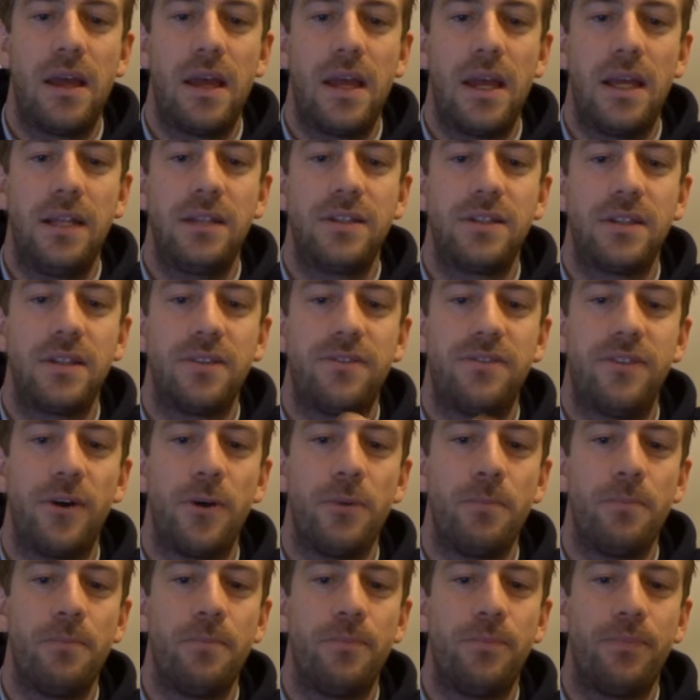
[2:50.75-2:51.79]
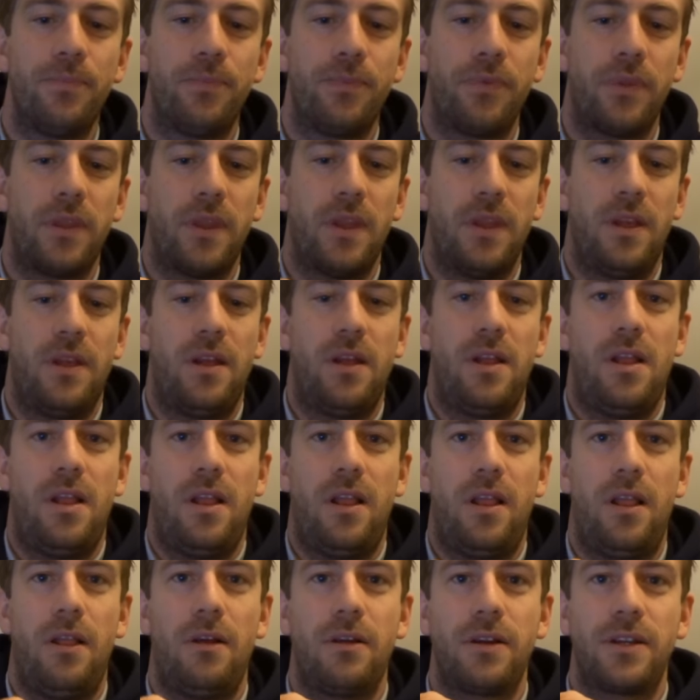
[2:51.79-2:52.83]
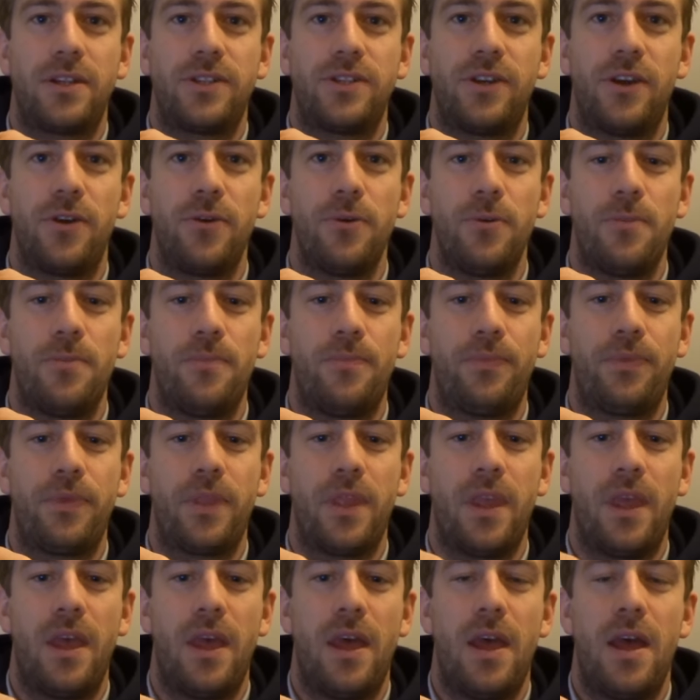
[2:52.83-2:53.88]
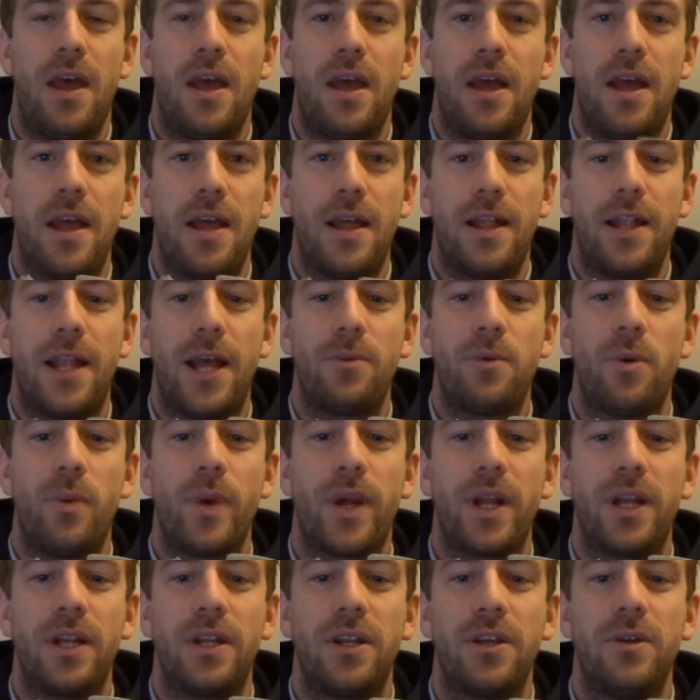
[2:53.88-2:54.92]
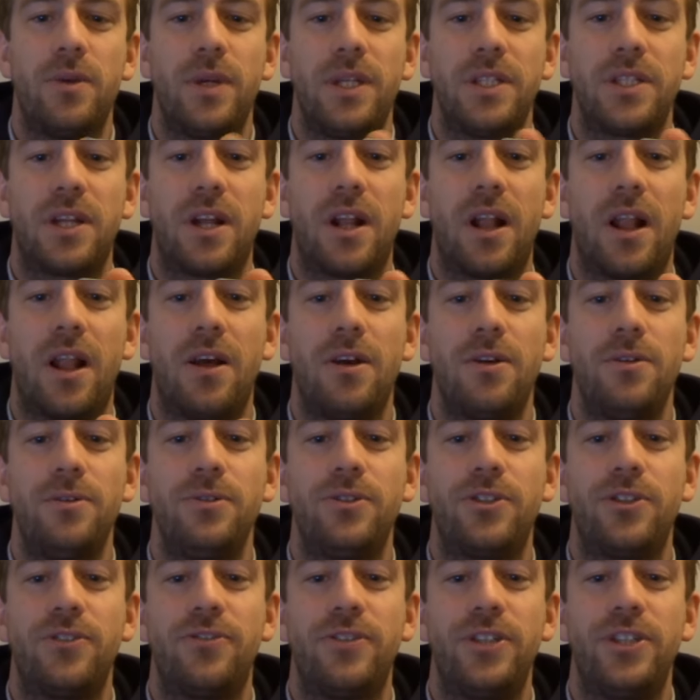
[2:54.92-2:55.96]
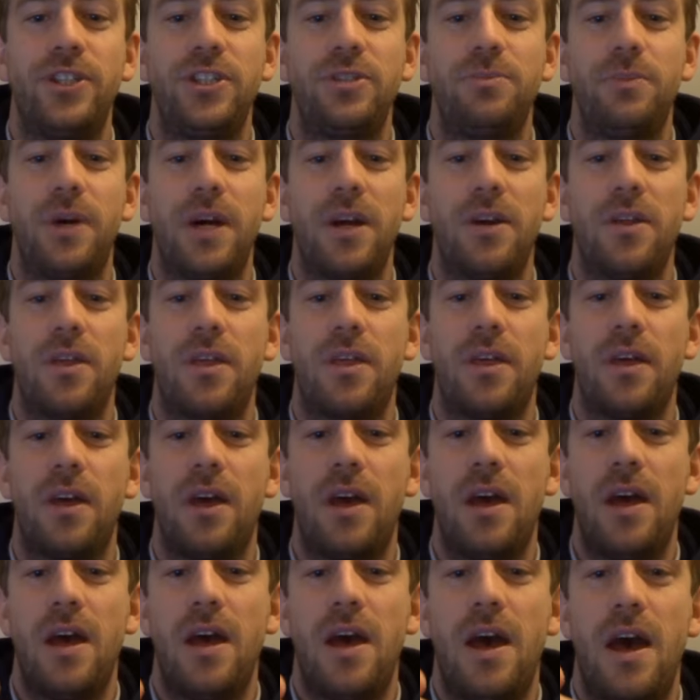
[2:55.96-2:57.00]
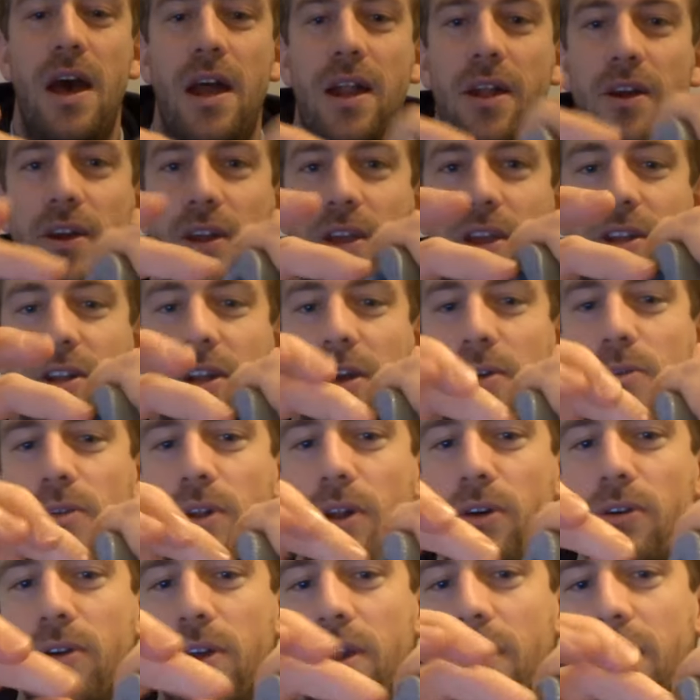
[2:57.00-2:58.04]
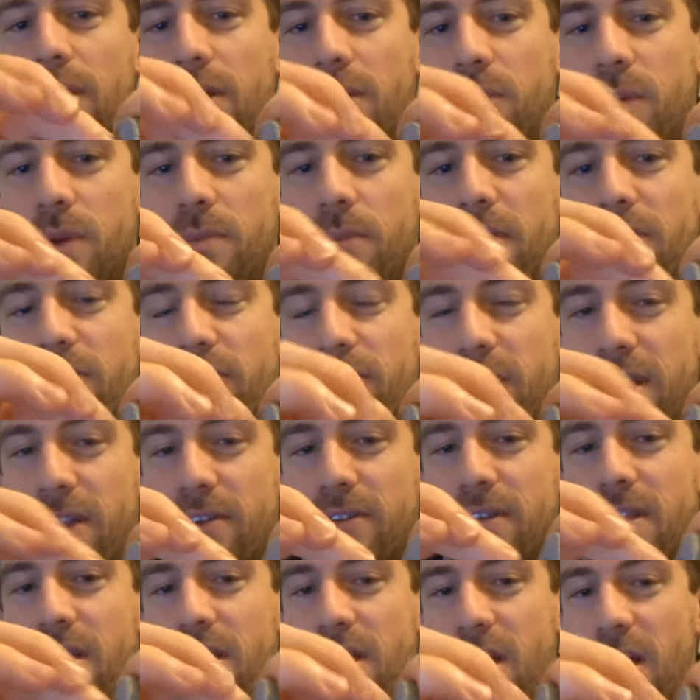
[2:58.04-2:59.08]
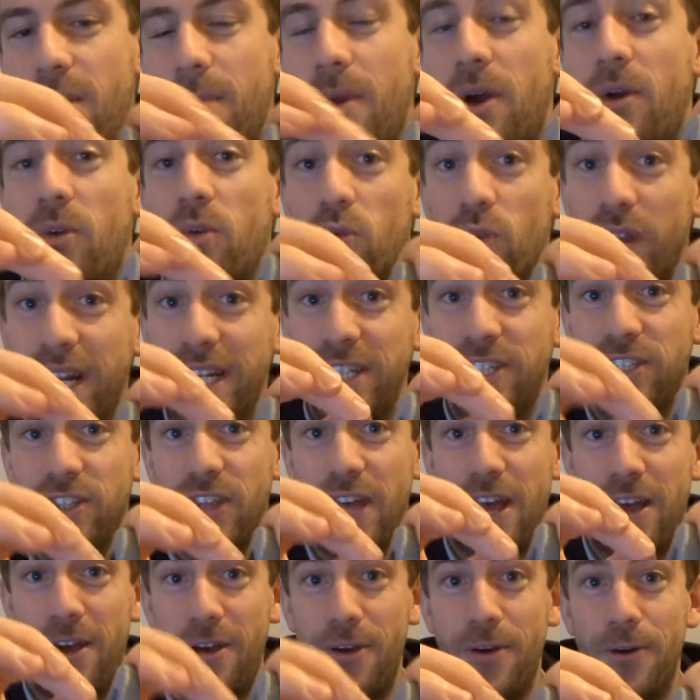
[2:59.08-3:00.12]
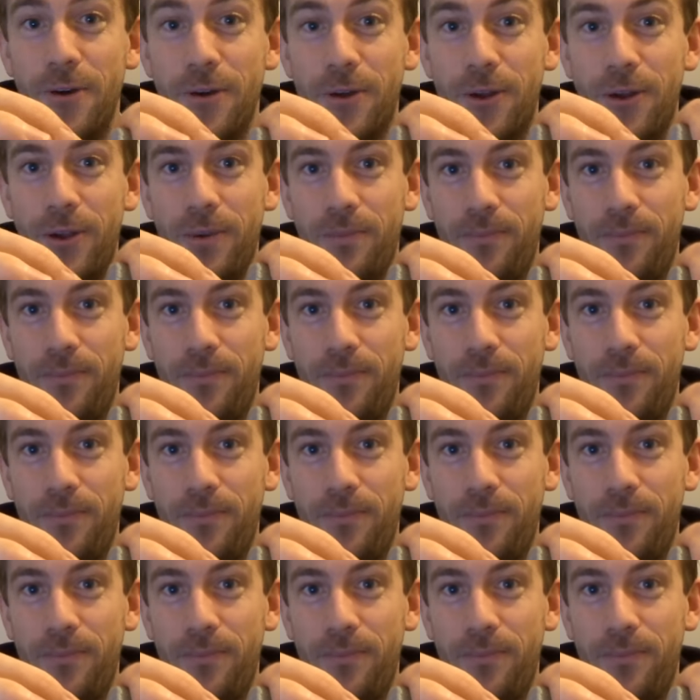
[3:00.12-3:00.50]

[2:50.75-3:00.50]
into the foam, like so. Now what we're going to do is close the fish's mouth, and I can no longer, with my finger and thumb, reach that hook.